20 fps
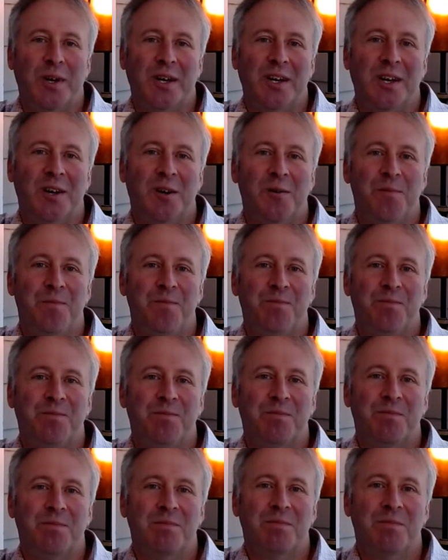go.
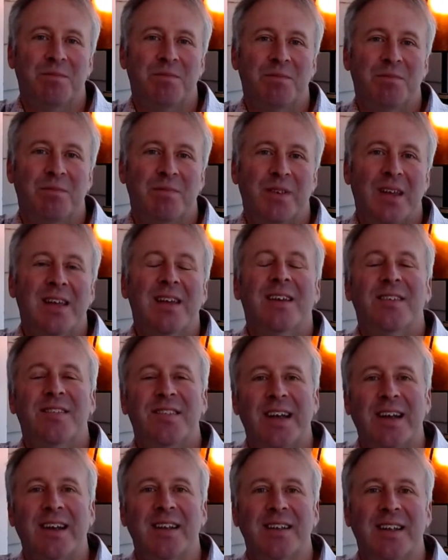
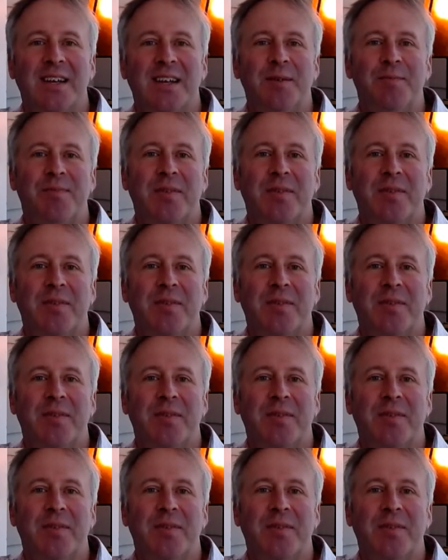Secondly,